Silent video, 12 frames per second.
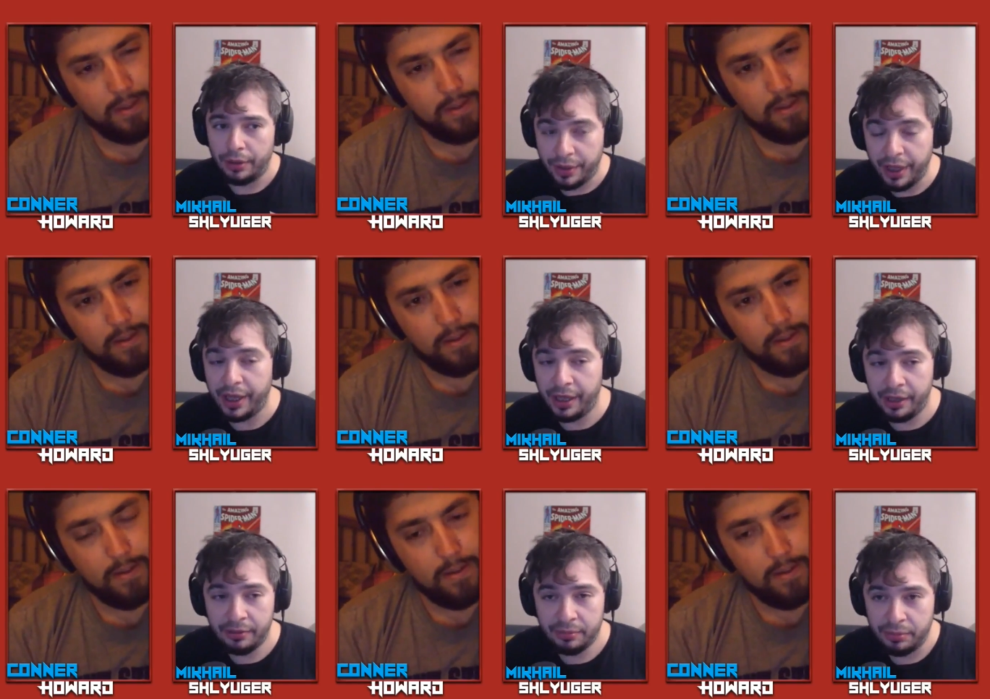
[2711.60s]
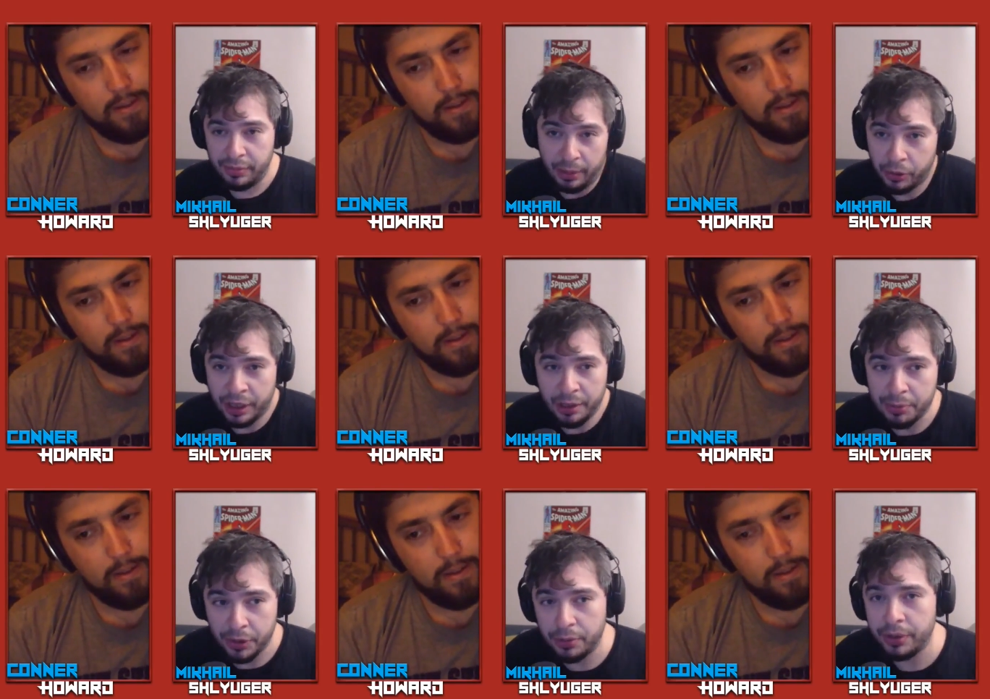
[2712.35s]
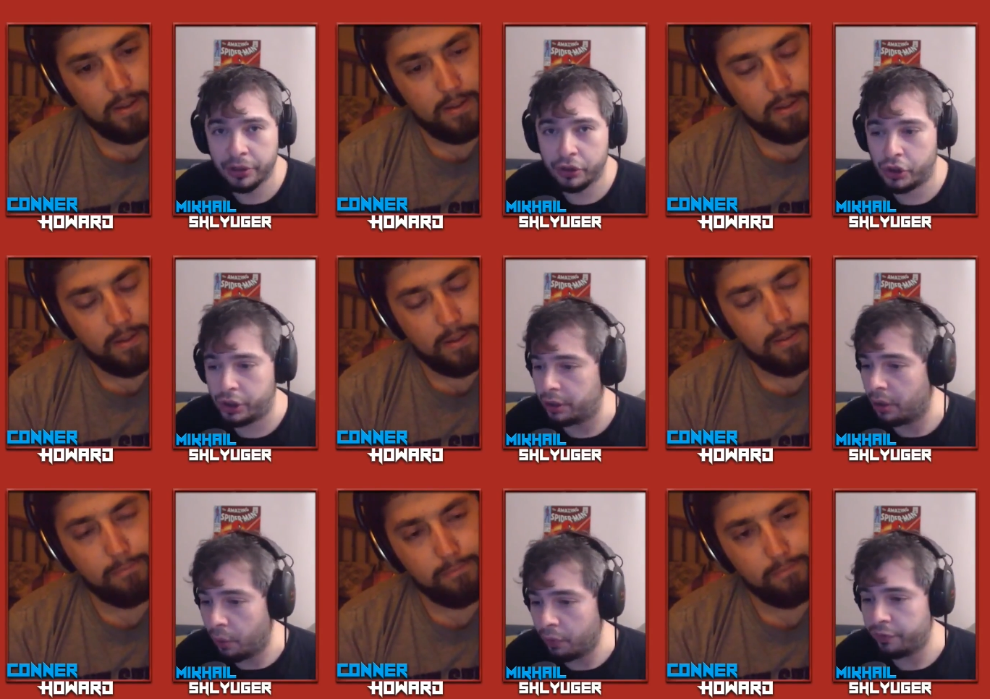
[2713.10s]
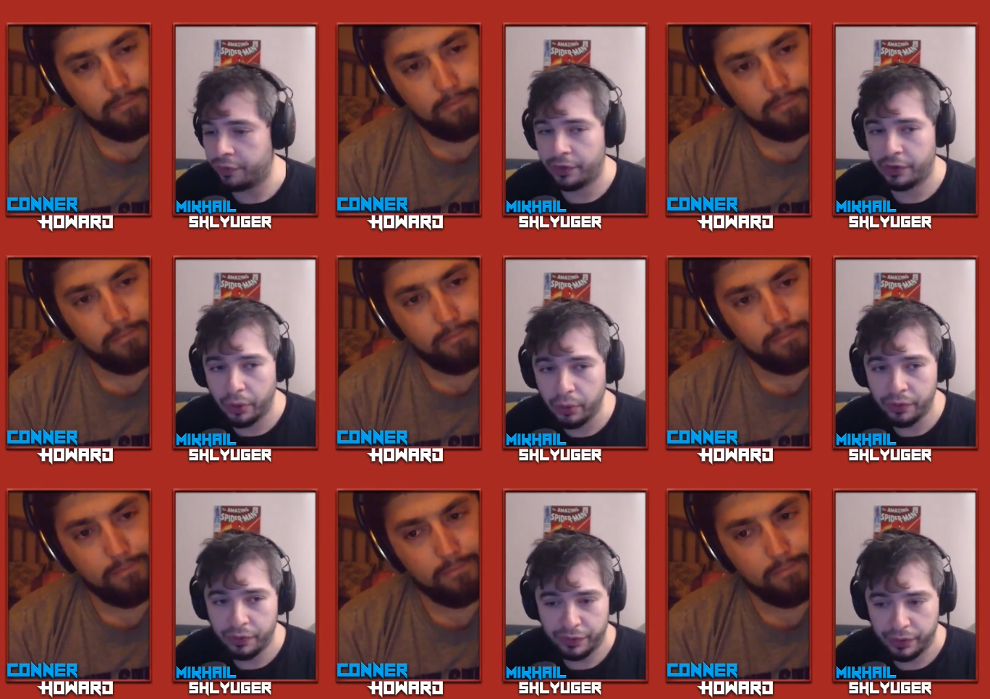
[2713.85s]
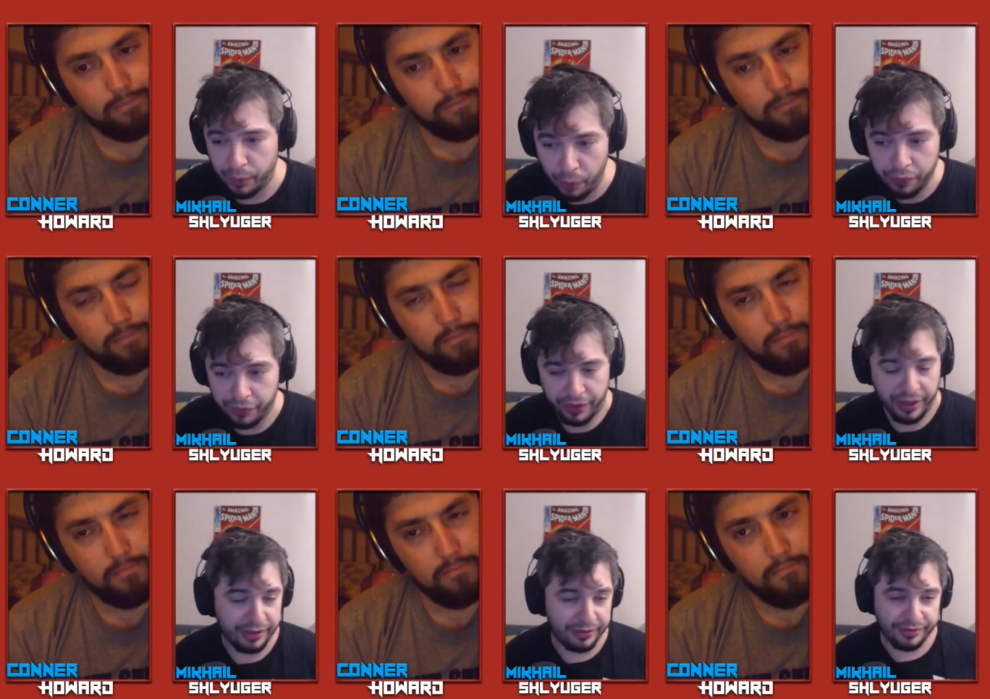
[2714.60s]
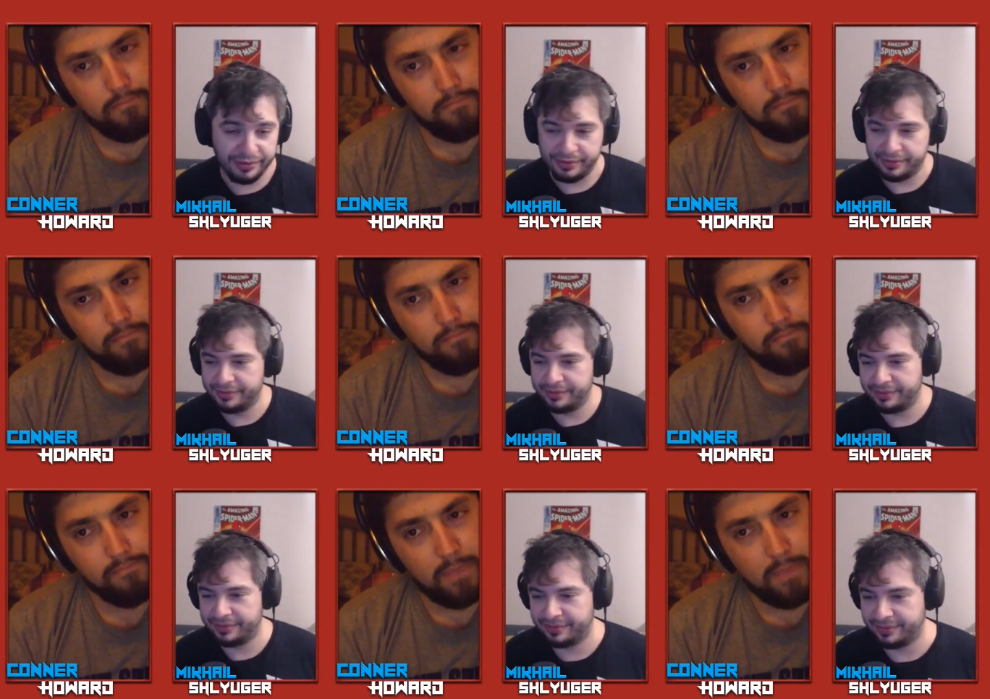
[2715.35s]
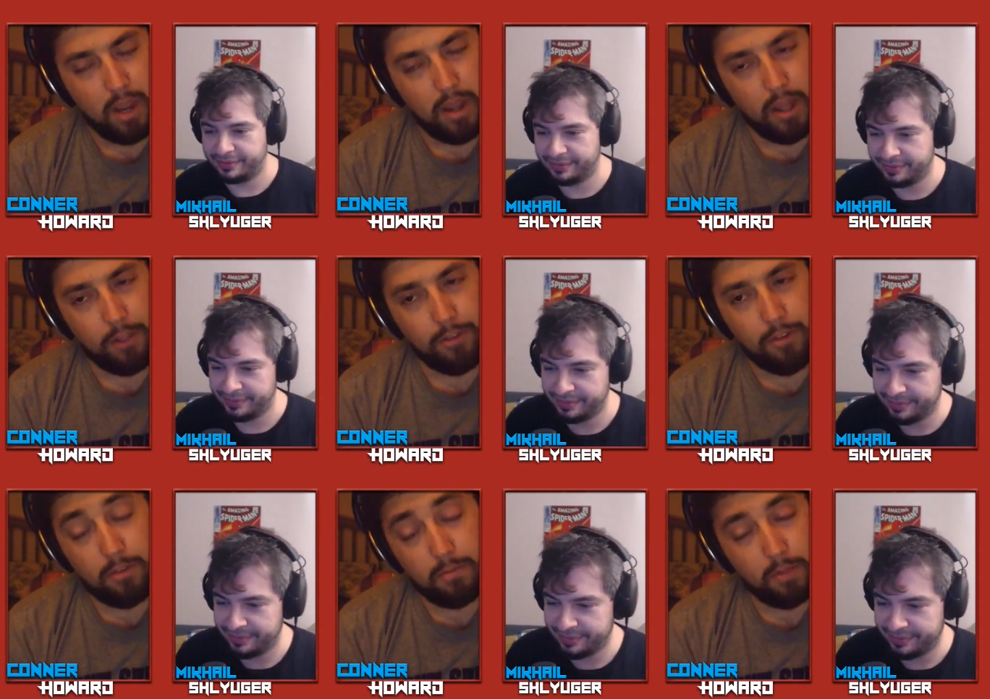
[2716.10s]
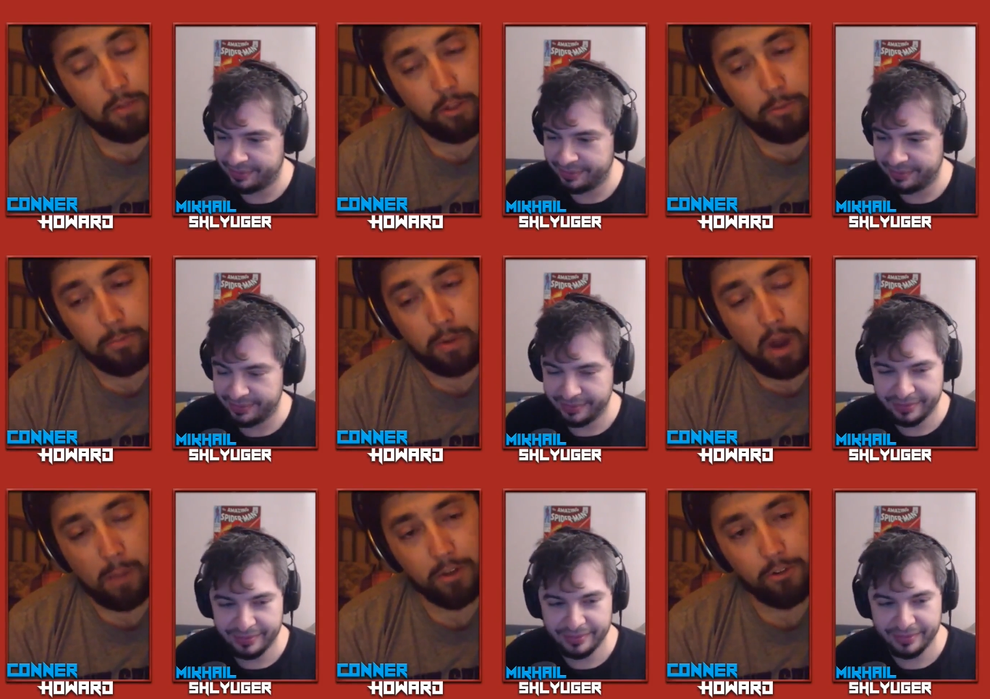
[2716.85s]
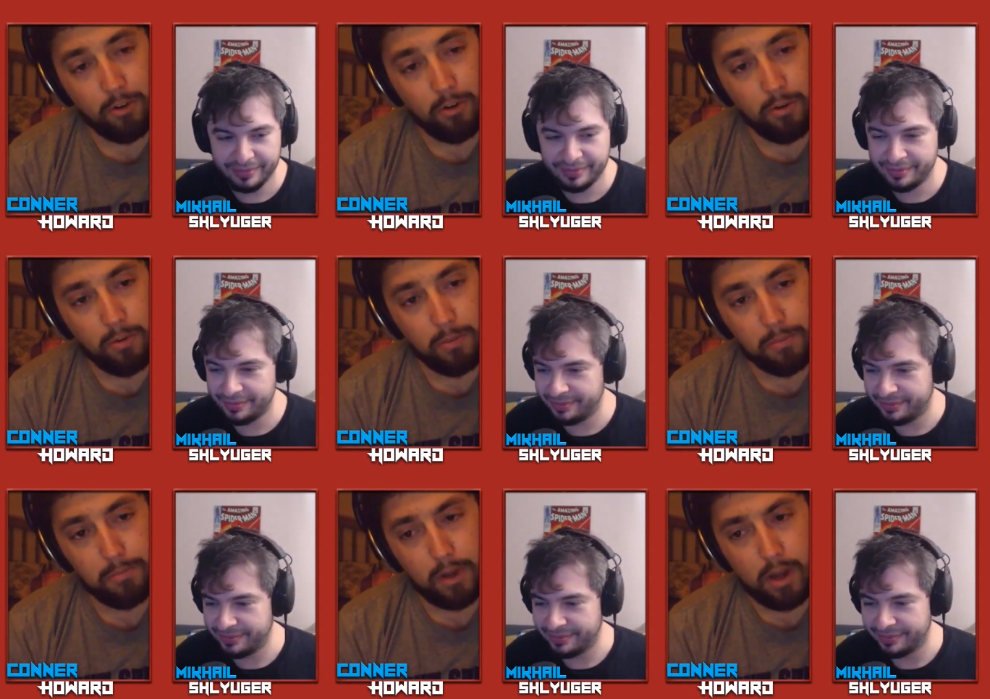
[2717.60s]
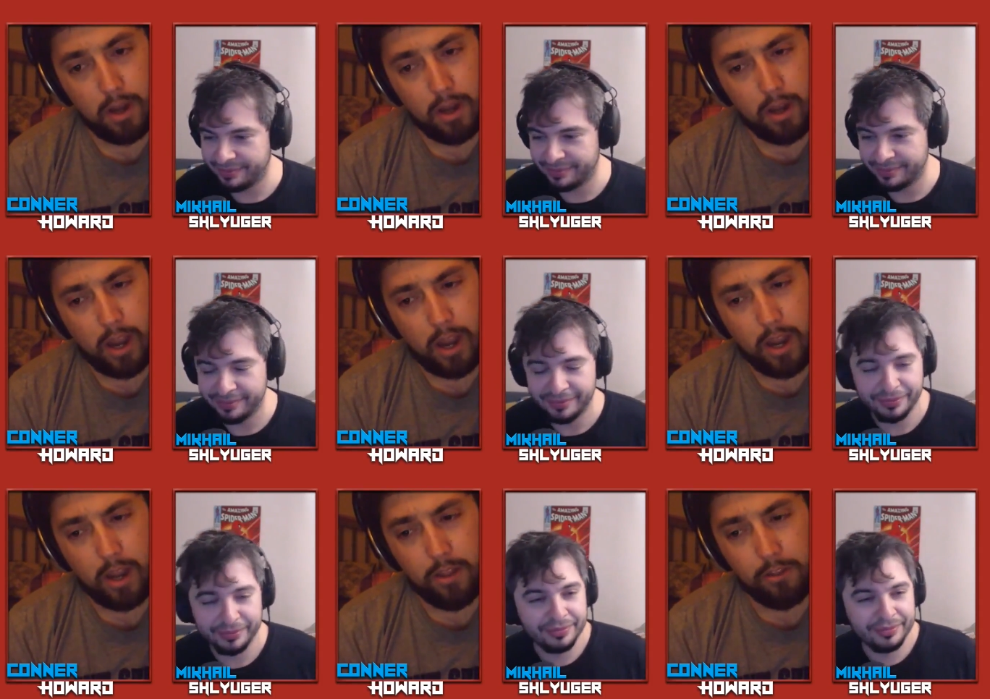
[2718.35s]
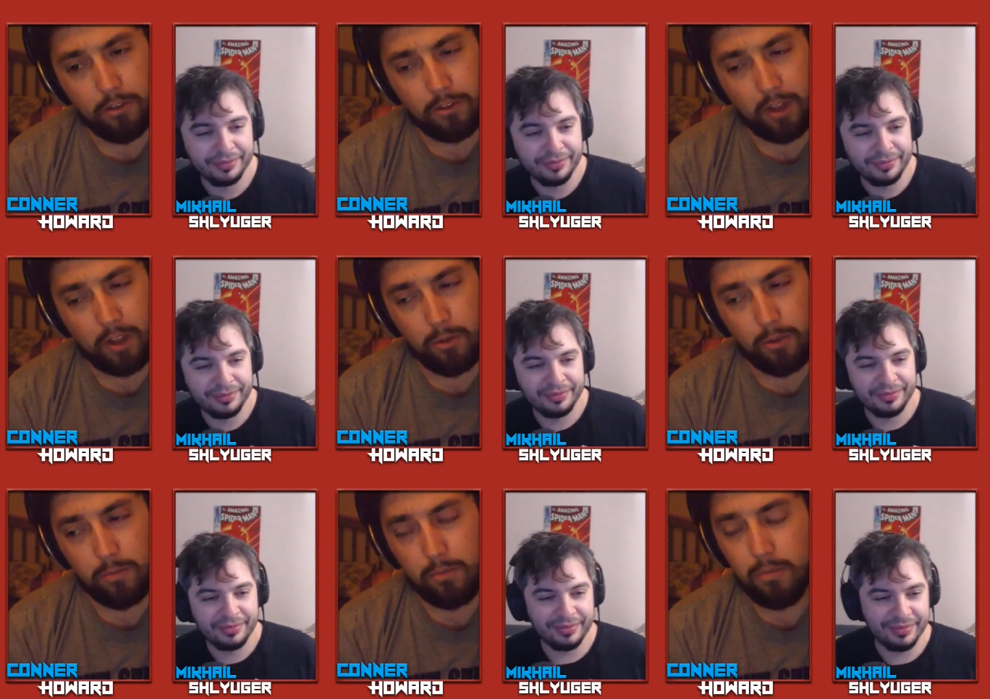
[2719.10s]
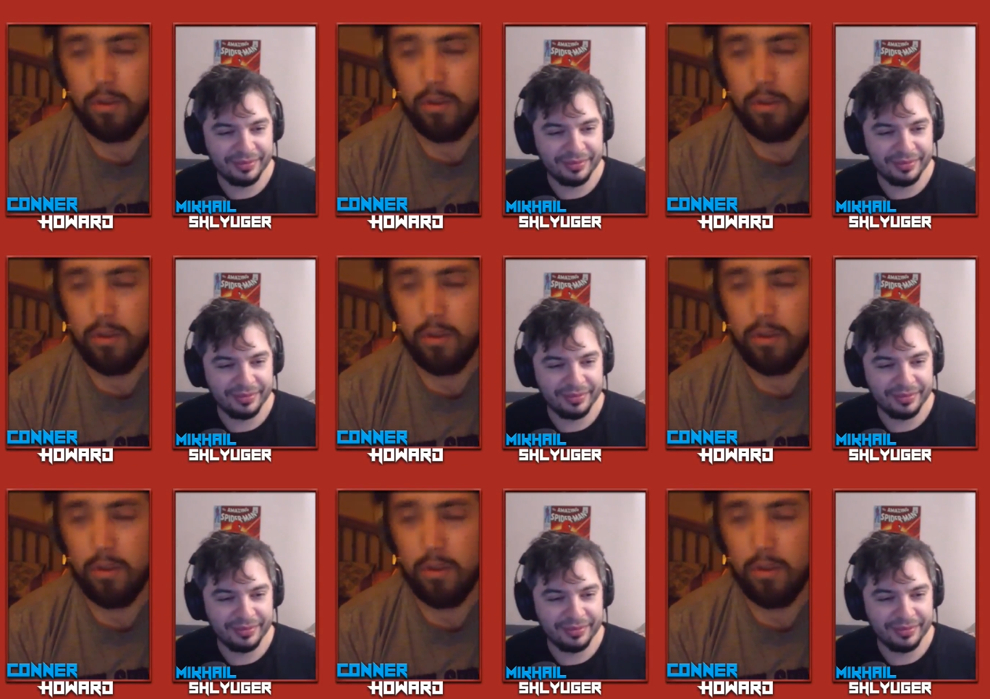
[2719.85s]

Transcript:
Speaker 1: they they will keep doing this shit over and over and over
Speaker 2: again. That's that's probably true. Uh, I it's just I don't.